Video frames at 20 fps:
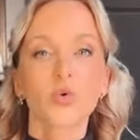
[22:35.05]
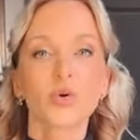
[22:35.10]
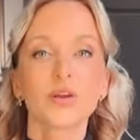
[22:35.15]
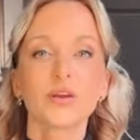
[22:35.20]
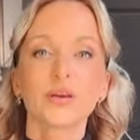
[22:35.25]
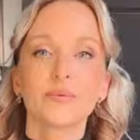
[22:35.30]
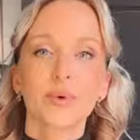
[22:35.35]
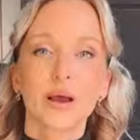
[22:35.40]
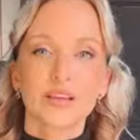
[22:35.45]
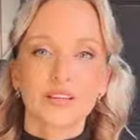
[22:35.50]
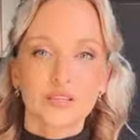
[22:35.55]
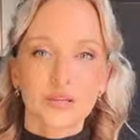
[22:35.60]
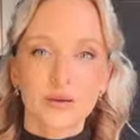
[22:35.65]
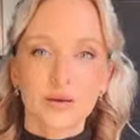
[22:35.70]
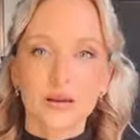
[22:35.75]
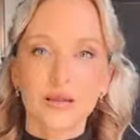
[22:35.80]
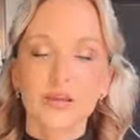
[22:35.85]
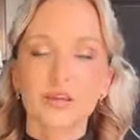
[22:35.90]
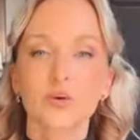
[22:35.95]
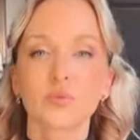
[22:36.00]
or
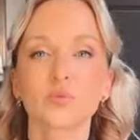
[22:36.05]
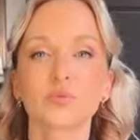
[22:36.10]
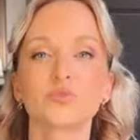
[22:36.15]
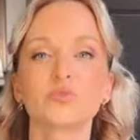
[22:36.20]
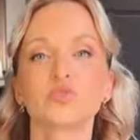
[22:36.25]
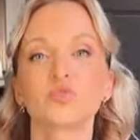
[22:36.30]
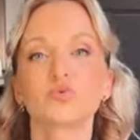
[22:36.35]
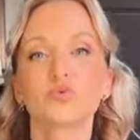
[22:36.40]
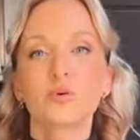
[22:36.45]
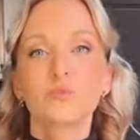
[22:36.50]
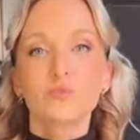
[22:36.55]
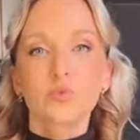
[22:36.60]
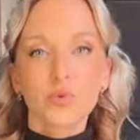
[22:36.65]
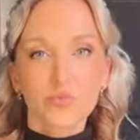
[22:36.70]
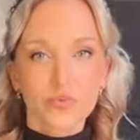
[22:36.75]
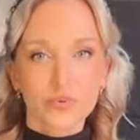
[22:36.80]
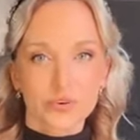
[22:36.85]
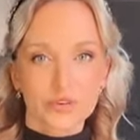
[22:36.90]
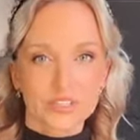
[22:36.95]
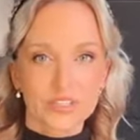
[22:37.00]
ideally you want to
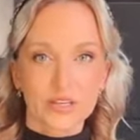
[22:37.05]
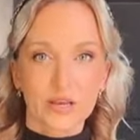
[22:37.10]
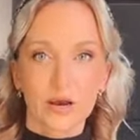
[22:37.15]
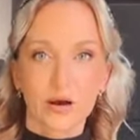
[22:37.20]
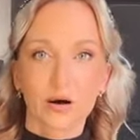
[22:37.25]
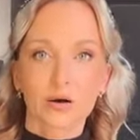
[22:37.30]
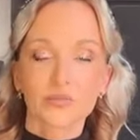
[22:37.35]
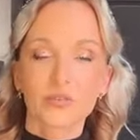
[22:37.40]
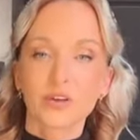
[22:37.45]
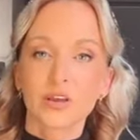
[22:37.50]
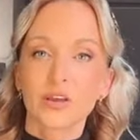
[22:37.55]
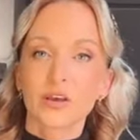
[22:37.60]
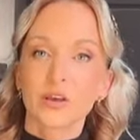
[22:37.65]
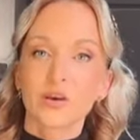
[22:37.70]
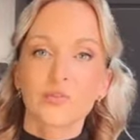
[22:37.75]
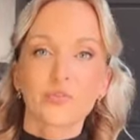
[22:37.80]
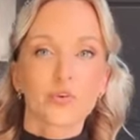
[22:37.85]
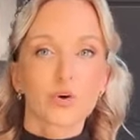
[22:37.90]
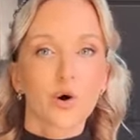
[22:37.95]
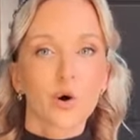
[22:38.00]
remove yourself
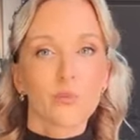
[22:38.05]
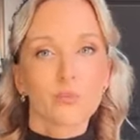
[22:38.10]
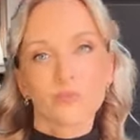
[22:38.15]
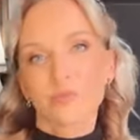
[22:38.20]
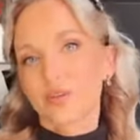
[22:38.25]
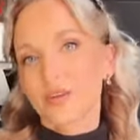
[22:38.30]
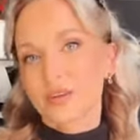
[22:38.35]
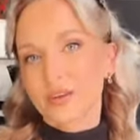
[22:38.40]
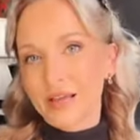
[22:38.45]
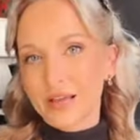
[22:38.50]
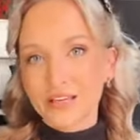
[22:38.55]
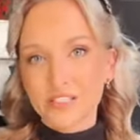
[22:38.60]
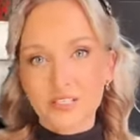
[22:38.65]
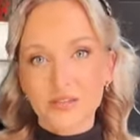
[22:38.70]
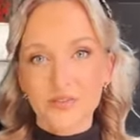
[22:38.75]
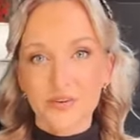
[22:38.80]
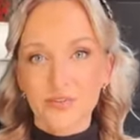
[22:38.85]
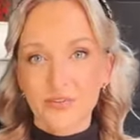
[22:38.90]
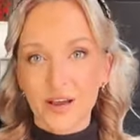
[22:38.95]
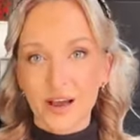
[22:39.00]
from
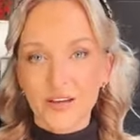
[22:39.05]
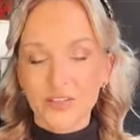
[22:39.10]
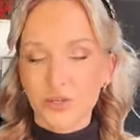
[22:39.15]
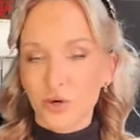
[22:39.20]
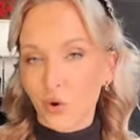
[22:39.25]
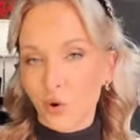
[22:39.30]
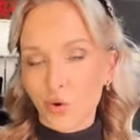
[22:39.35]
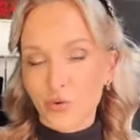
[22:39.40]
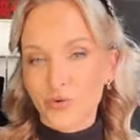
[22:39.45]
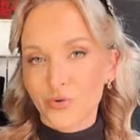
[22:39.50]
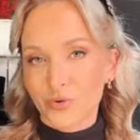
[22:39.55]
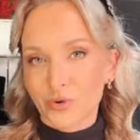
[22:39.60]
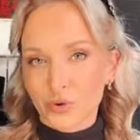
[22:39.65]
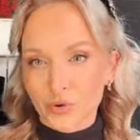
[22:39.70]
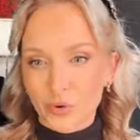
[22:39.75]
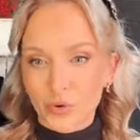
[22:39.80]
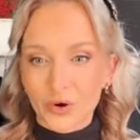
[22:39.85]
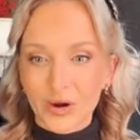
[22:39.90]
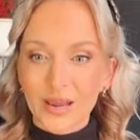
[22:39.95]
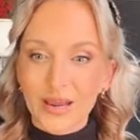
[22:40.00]
negative effect on
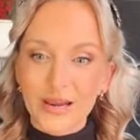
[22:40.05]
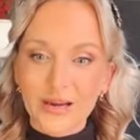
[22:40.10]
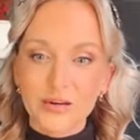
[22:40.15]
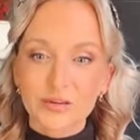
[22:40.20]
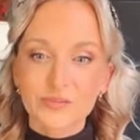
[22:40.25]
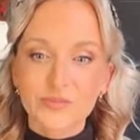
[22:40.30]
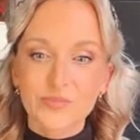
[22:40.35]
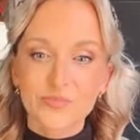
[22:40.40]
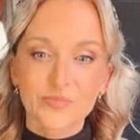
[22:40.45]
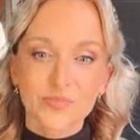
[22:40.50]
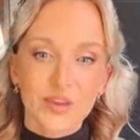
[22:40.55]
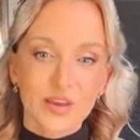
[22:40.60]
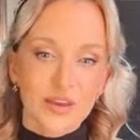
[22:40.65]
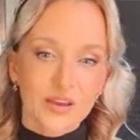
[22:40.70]
your health.